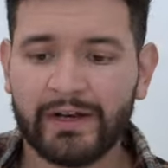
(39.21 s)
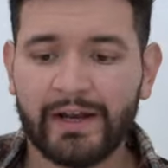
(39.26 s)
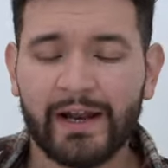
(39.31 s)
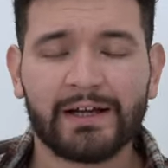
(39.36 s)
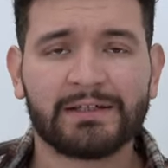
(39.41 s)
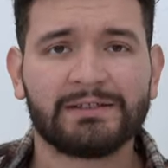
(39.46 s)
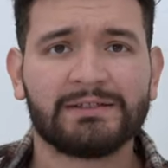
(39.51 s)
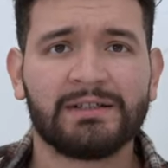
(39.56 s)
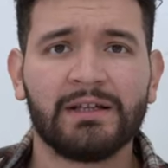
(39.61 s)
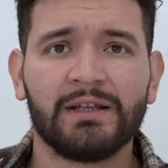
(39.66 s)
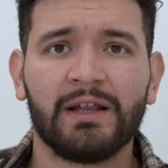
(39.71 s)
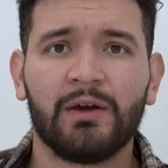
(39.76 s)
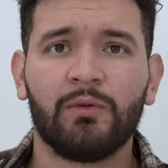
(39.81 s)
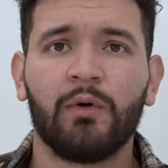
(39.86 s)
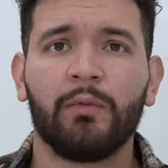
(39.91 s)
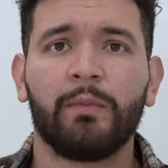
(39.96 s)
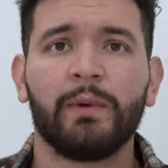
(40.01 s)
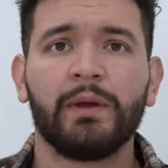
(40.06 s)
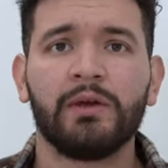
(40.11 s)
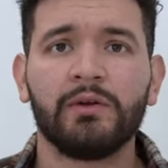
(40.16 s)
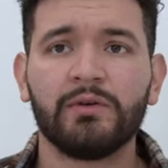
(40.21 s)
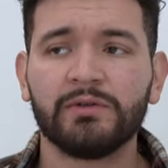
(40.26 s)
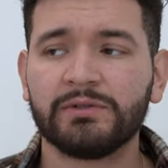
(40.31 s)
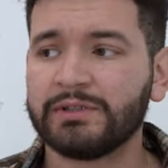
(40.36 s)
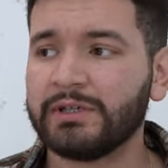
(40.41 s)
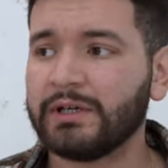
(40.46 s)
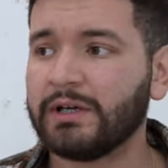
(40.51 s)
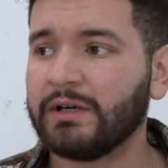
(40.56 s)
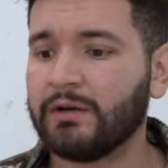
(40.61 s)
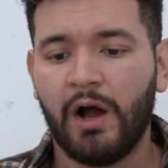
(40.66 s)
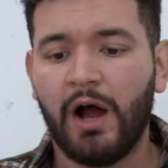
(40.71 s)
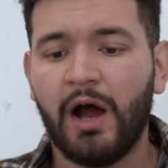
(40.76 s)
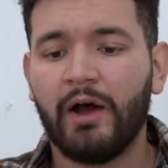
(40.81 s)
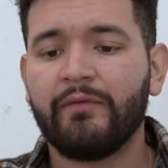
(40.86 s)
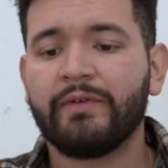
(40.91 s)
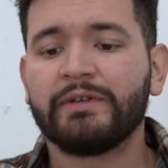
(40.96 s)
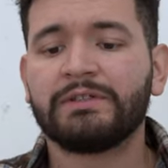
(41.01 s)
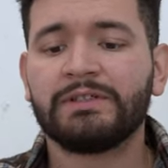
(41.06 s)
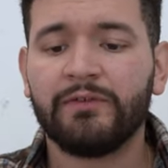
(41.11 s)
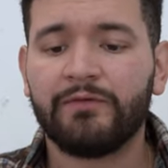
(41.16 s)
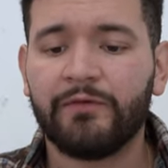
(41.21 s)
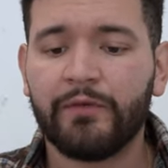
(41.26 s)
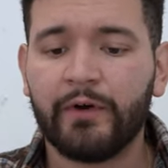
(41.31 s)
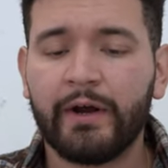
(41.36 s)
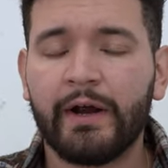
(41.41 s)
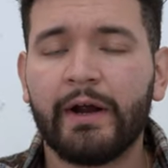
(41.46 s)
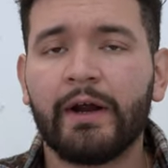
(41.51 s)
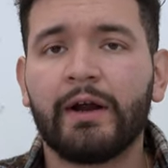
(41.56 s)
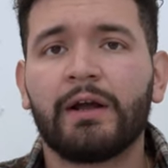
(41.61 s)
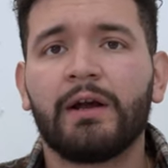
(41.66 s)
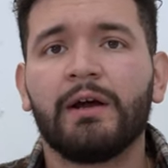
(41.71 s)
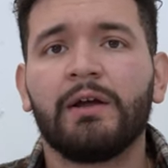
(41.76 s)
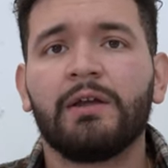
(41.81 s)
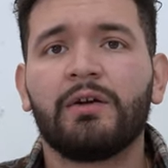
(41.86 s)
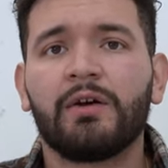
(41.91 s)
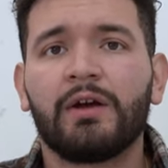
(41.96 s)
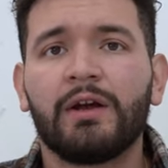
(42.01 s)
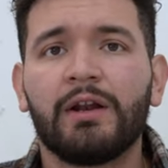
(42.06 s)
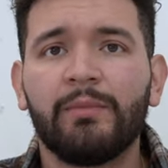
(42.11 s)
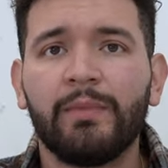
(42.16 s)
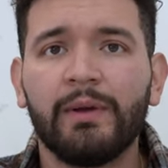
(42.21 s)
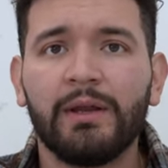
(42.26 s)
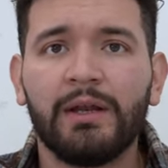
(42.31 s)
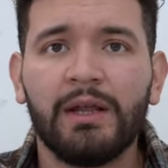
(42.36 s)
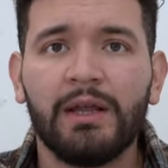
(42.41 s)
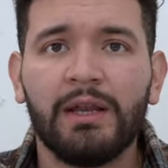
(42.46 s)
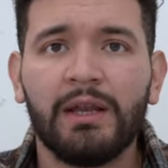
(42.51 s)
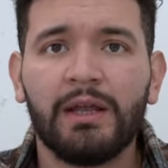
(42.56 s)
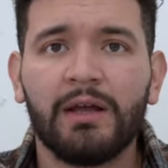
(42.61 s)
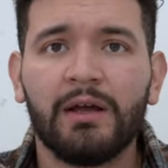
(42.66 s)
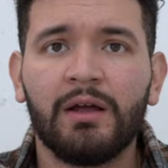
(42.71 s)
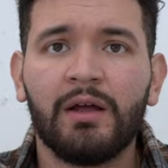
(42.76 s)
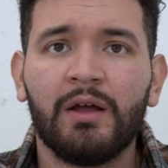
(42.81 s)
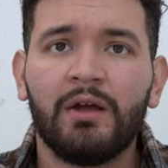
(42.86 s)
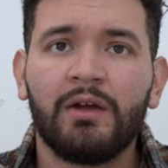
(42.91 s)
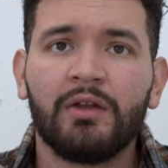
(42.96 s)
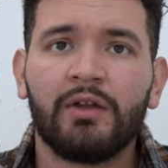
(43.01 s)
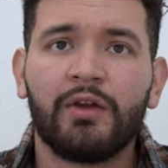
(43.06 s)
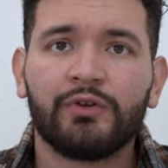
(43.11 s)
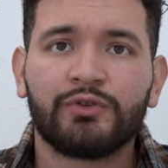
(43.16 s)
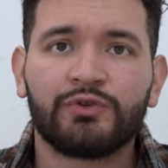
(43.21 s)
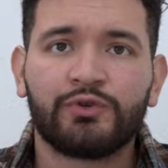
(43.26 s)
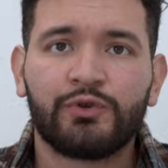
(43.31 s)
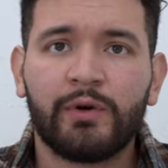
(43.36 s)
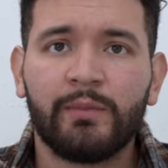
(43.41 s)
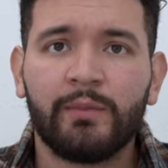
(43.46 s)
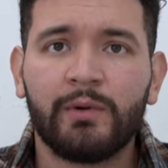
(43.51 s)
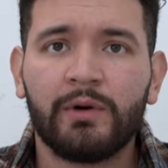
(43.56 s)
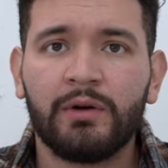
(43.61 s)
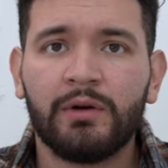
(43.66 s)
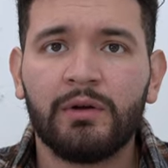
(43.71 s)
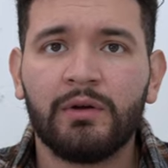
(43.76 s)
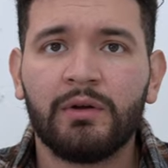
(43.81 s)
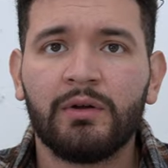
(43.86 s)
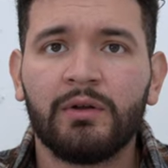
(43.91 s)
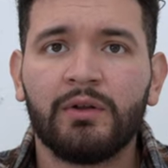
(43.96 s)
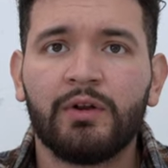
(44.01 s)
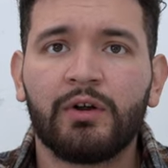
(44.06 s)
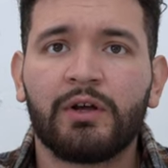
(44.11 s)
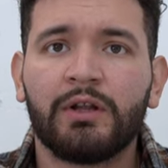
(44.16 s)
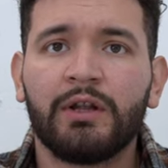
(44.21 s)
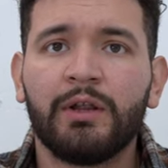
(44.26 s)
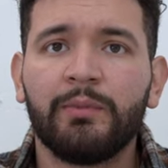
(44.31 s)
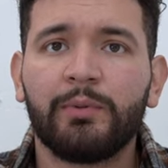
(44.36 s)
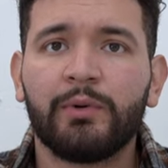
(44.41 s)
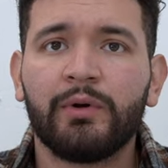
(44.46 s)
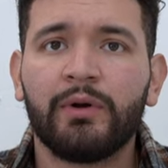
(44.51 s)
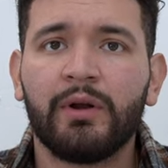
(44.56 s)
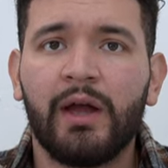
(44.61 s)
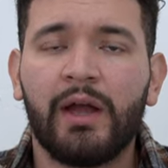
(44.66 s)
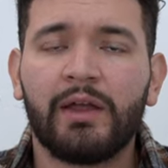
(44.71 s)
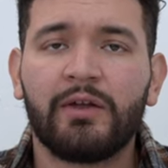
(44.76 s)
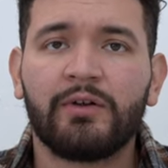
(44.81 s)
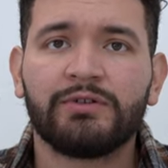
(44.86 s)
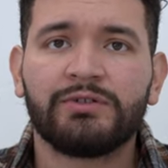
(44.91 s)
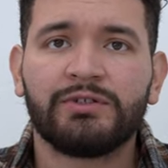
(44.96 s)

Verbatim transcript: next thing that we'll be using, obviously for a haircut, you're gonna be needing your trimmer, your clipper, and your